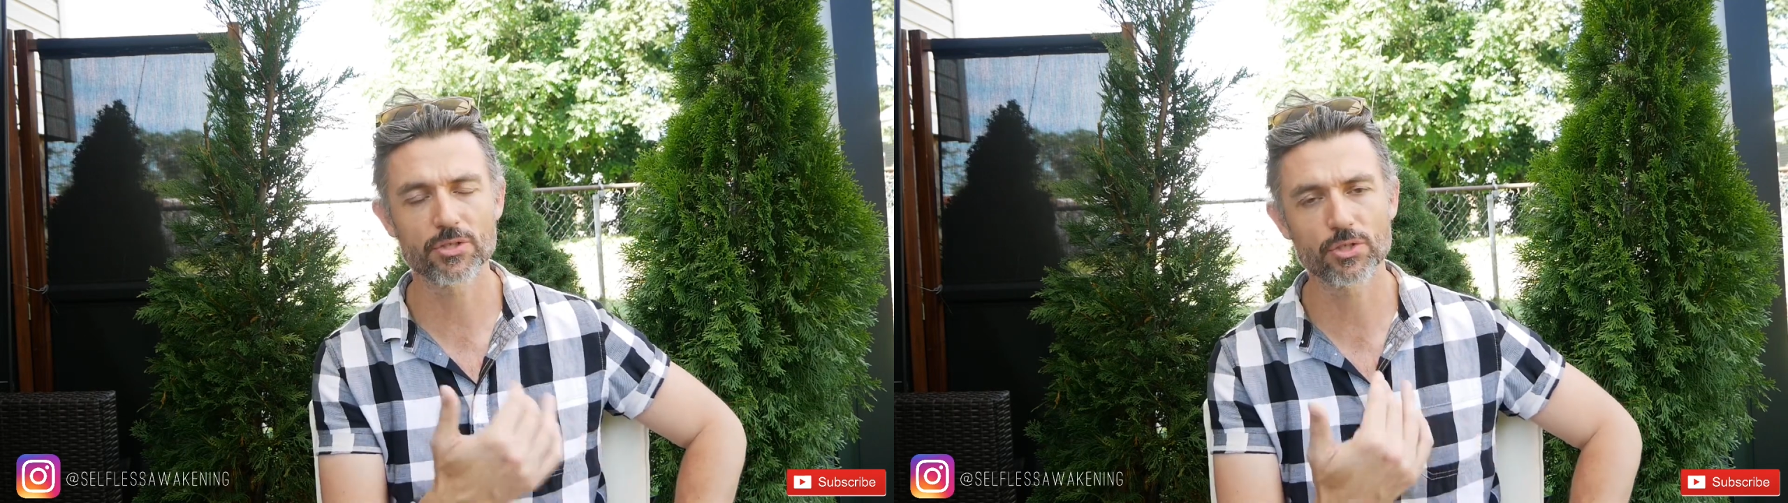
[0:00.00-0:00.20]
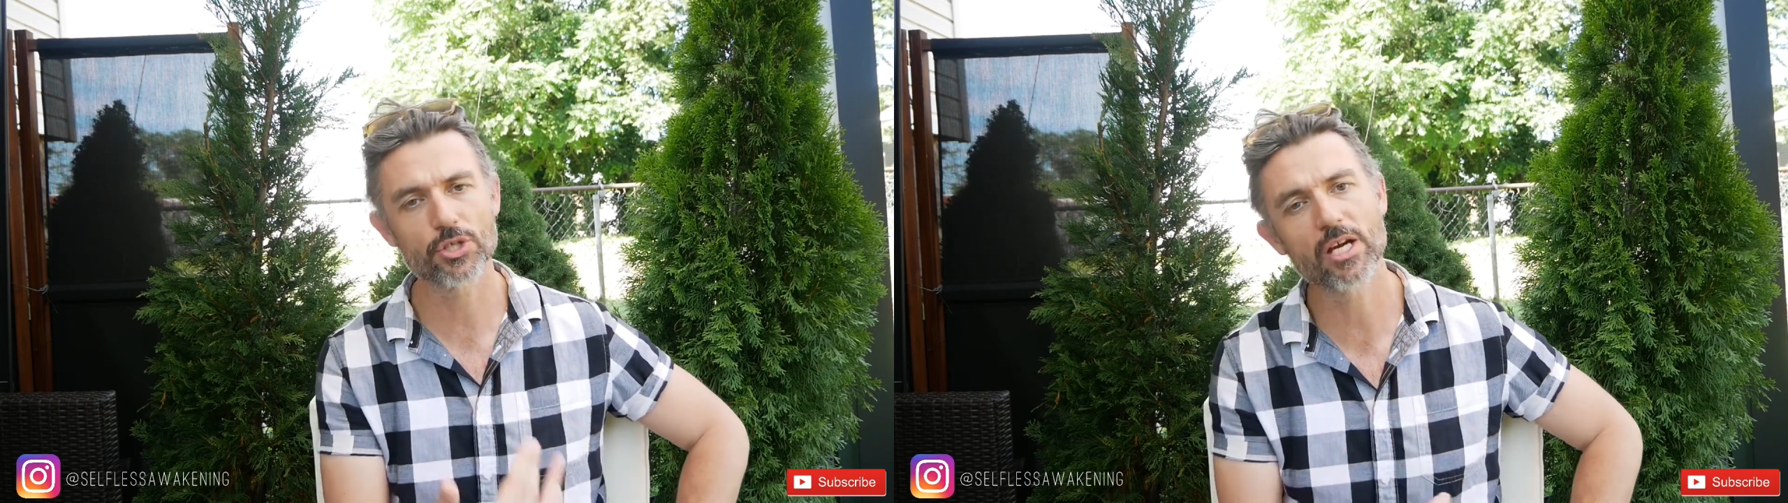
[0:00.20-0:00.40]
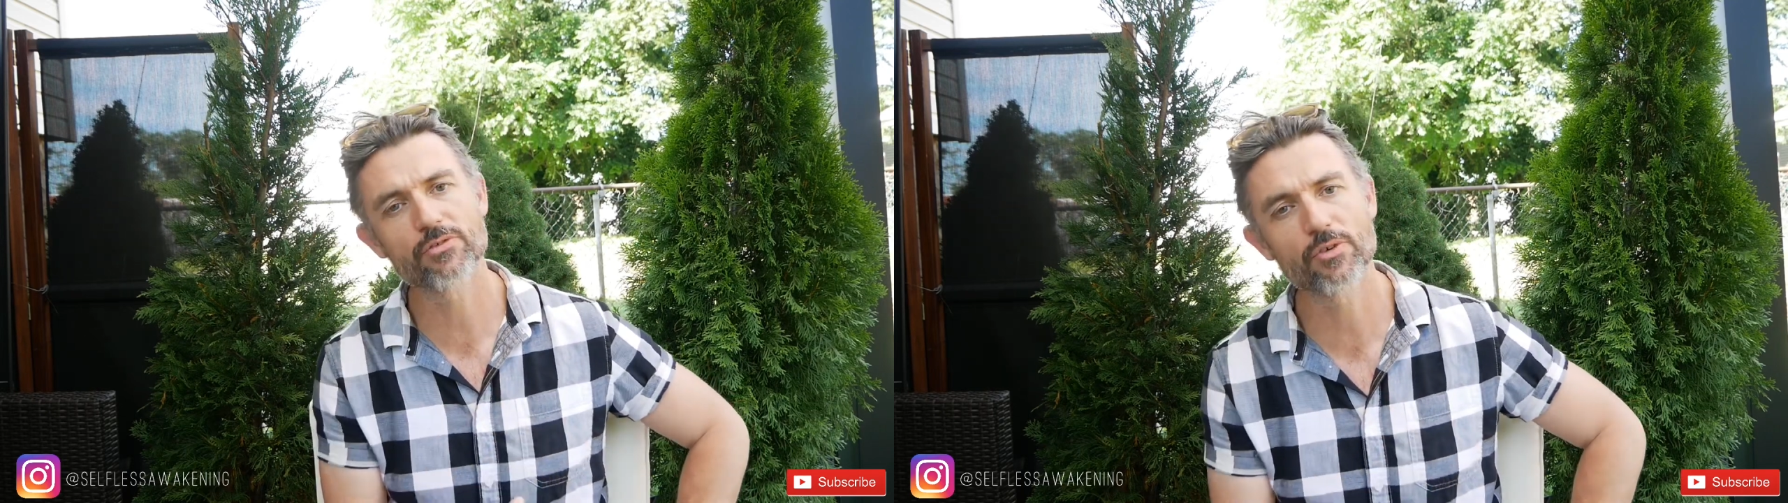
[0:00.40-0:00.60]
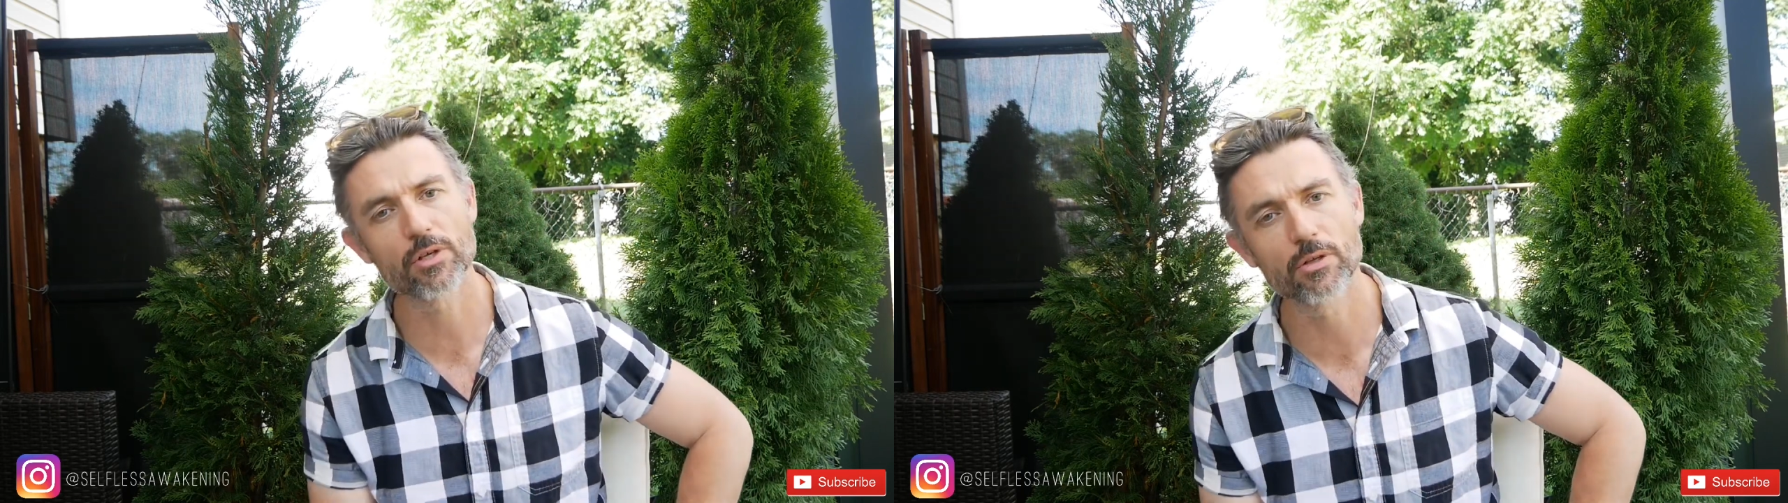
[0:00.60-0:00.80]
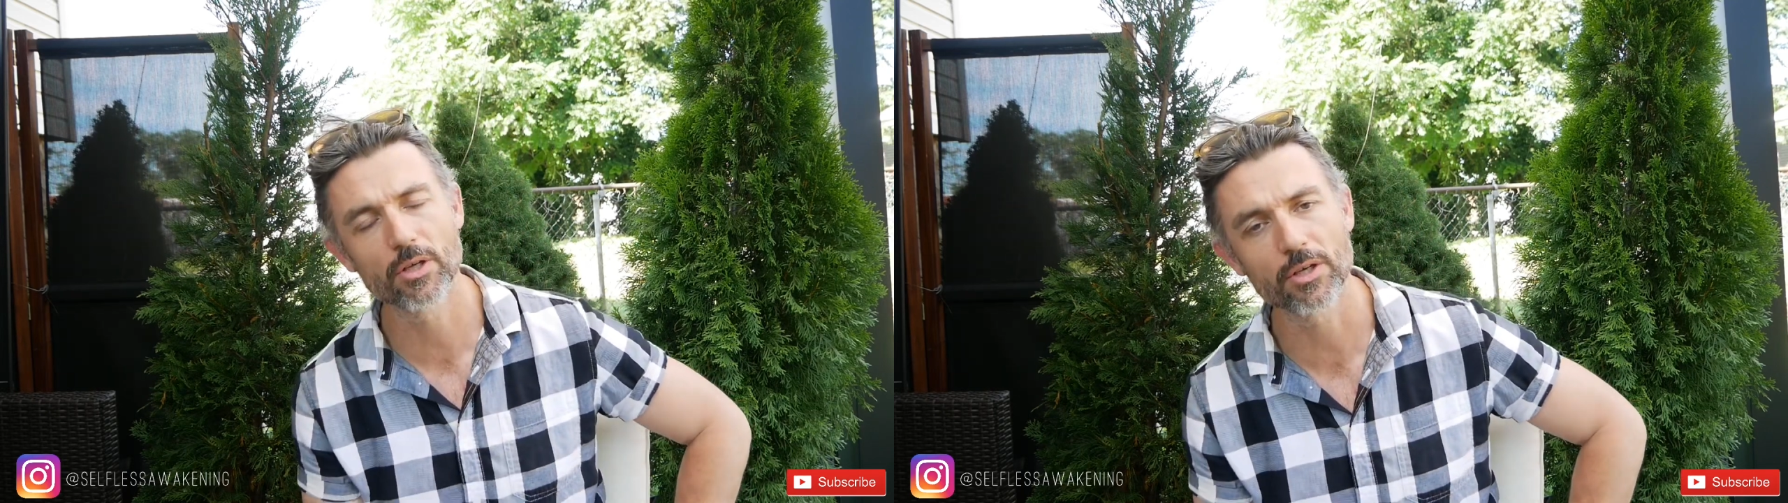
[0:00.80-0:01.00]
is a chance for you
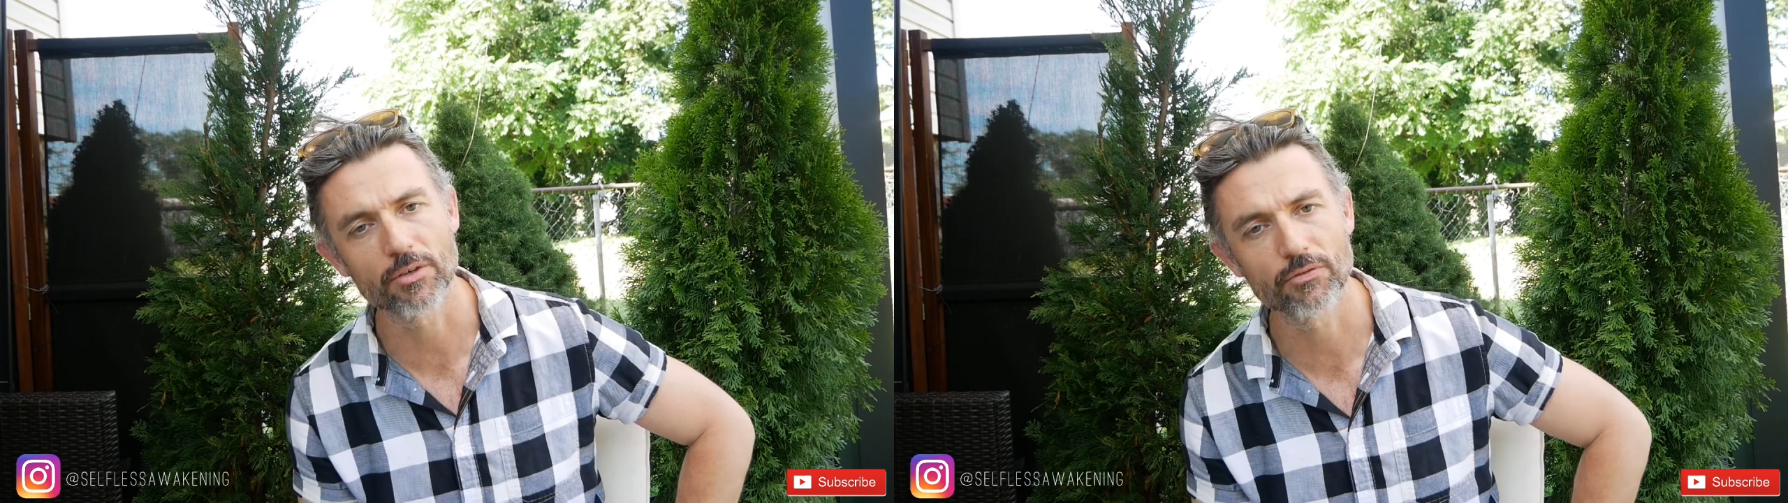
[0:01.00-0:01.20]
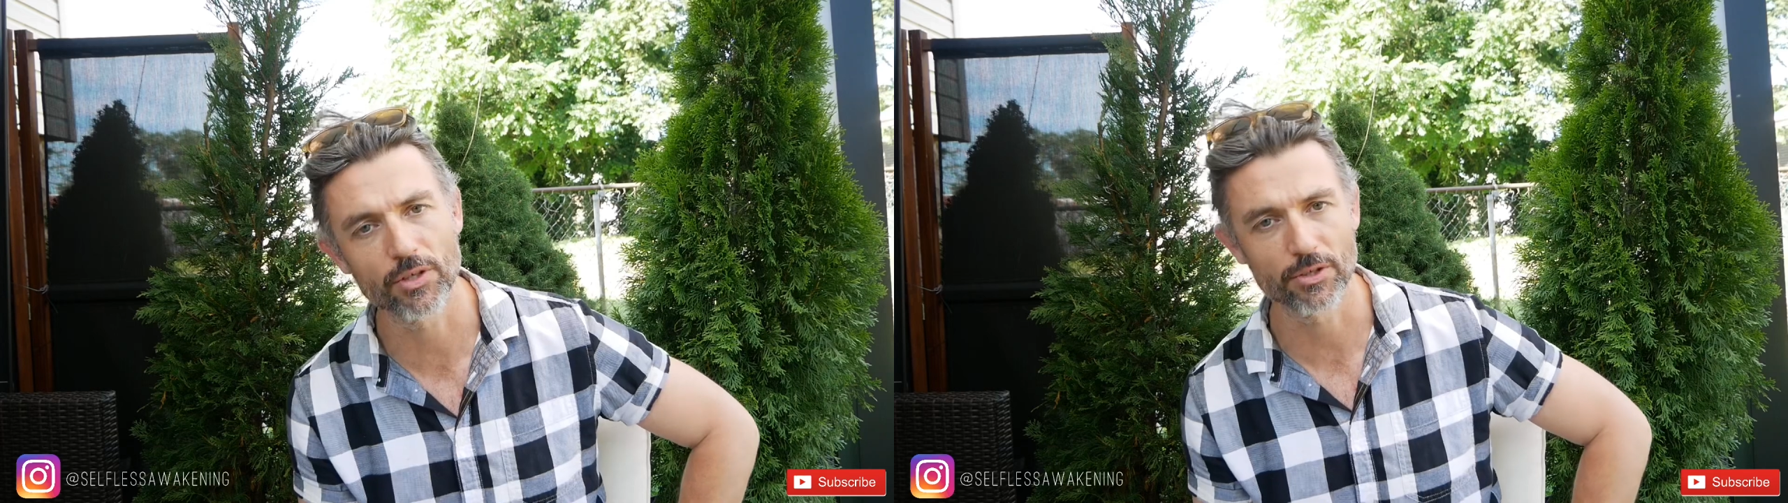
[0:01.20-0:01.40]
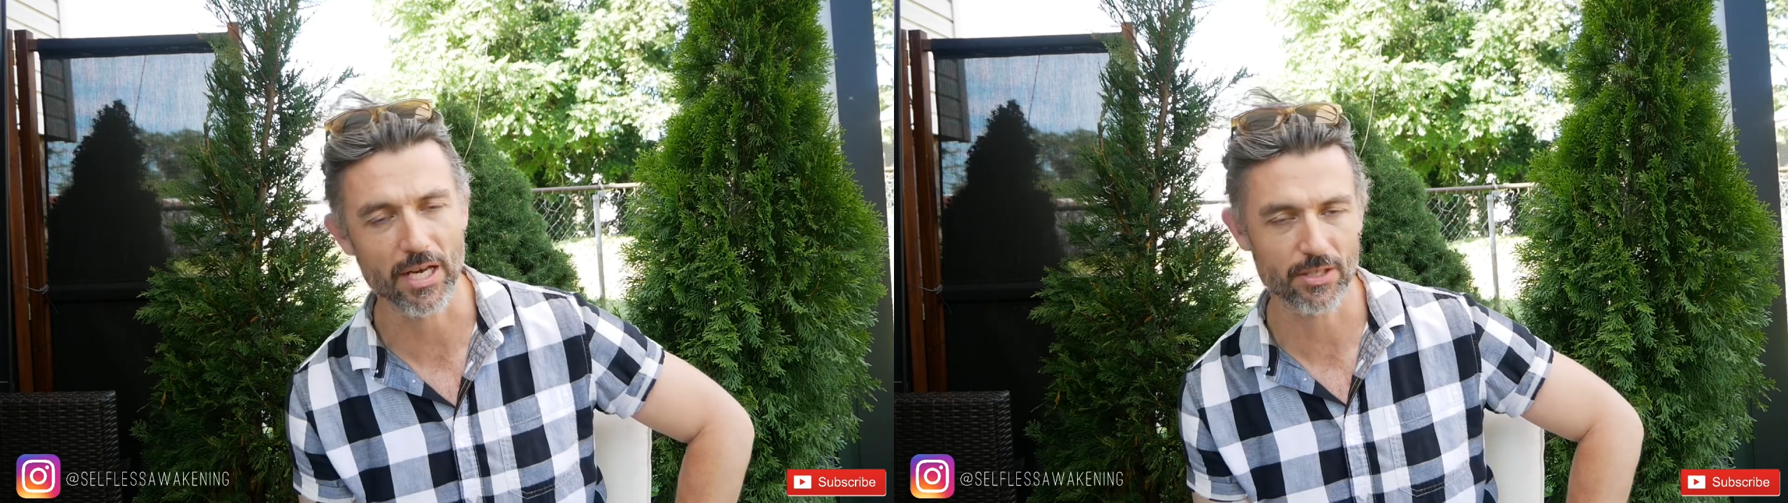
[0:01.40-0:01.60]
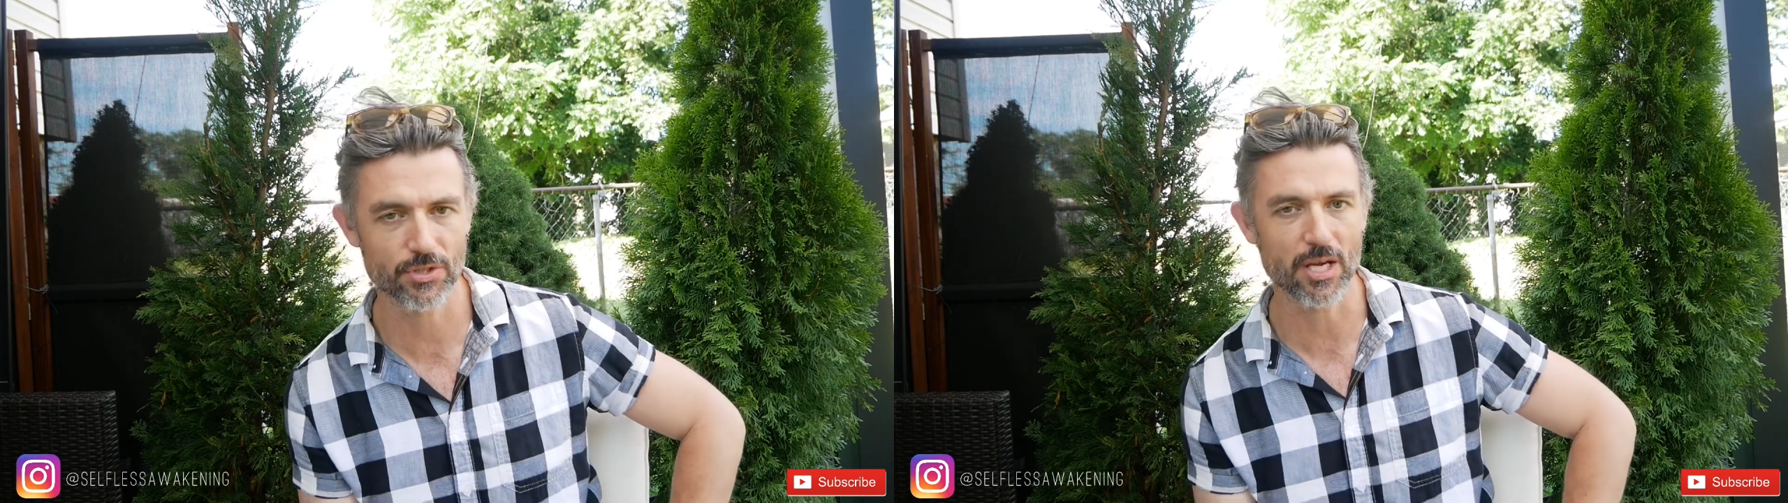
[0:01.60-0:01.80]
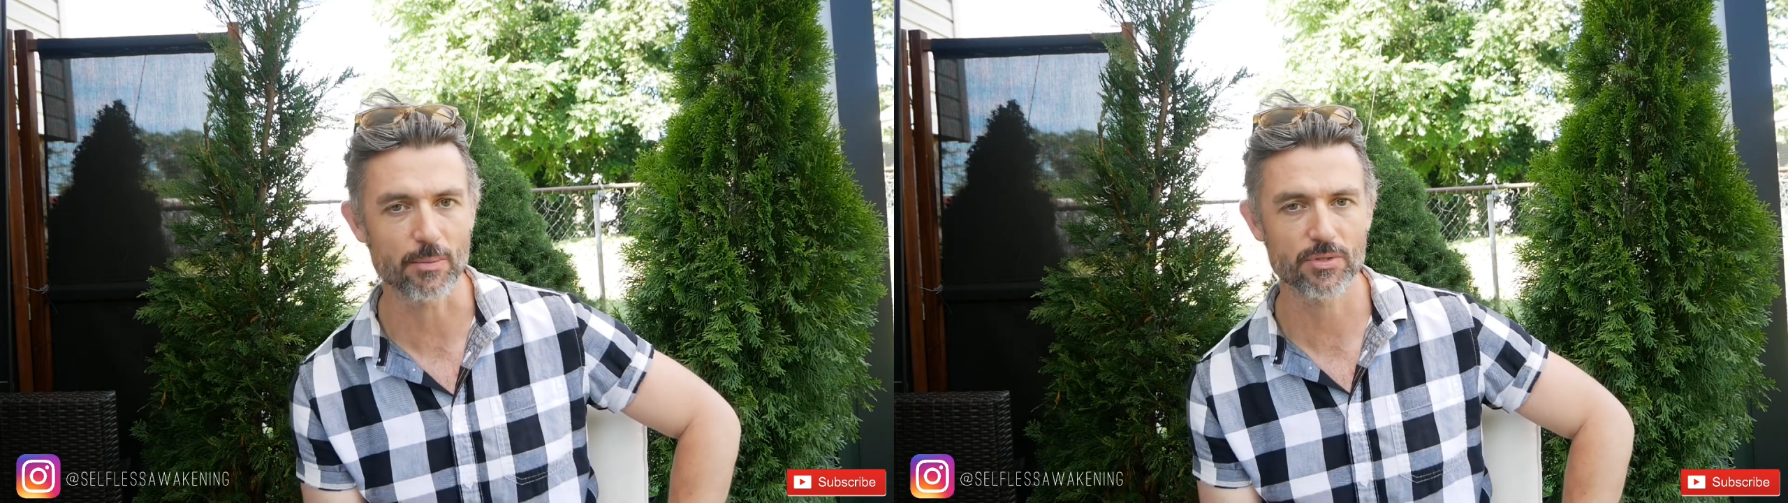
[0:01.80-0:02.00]
to learn for your next
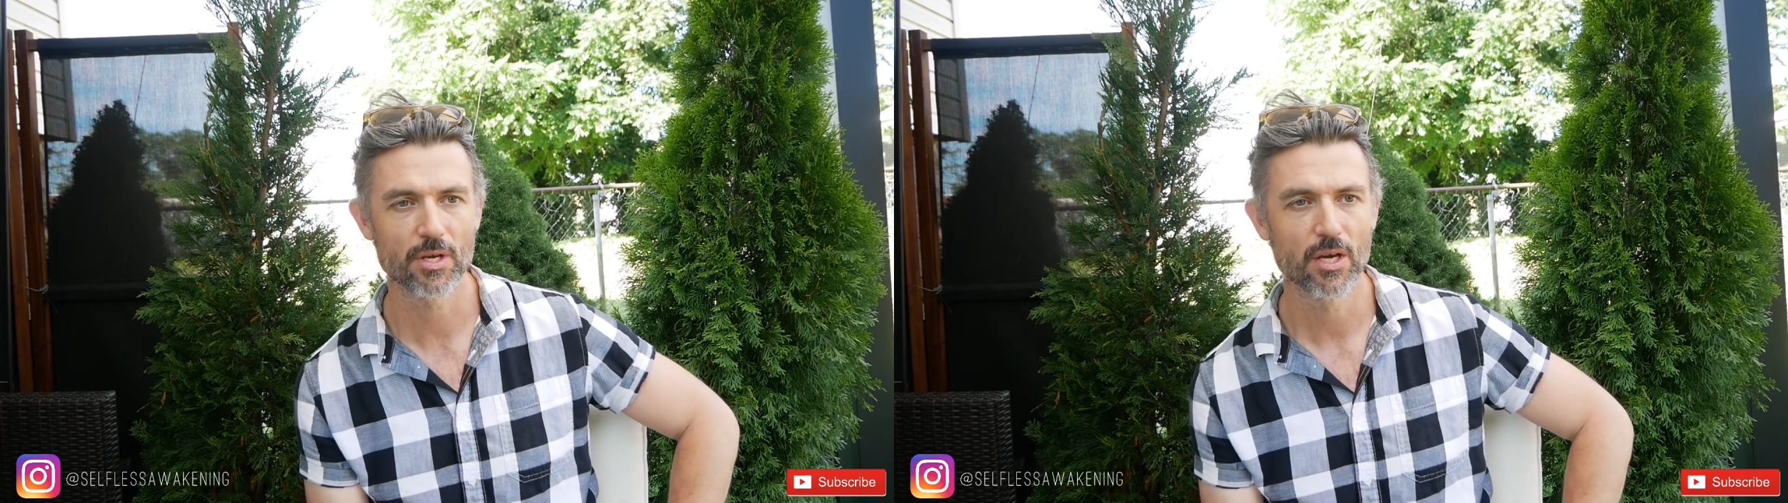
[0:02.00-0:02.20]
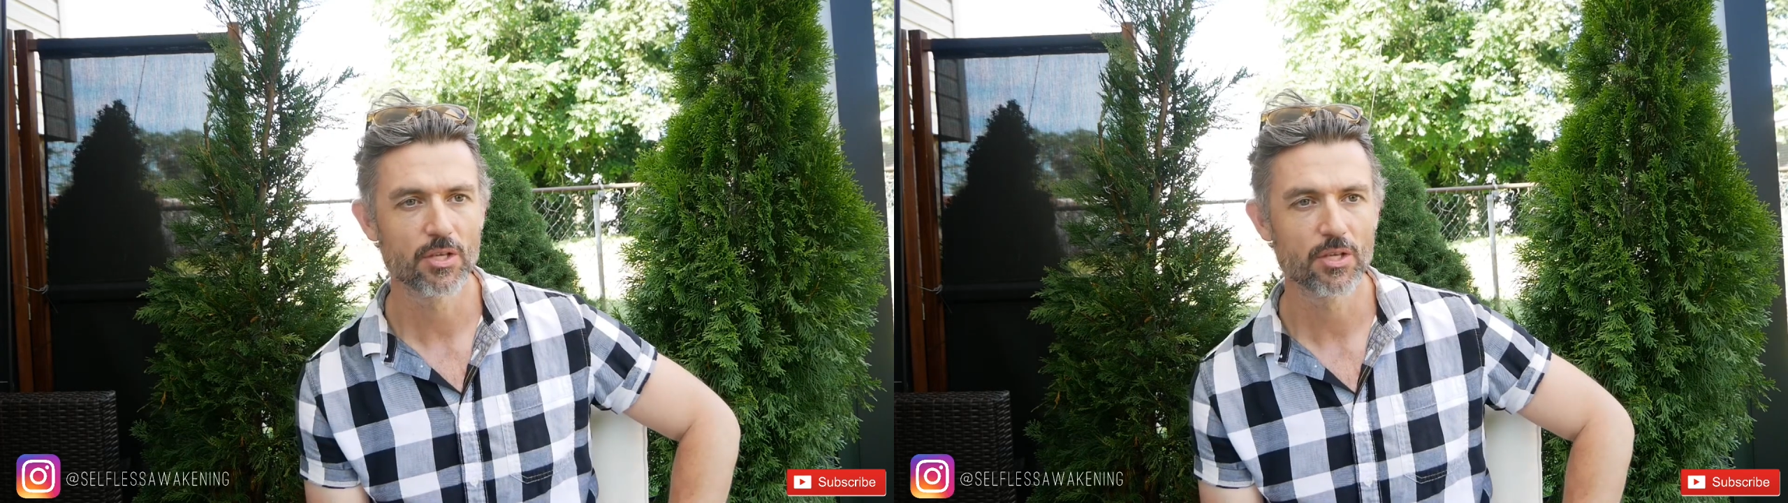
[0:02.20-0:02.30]
steps.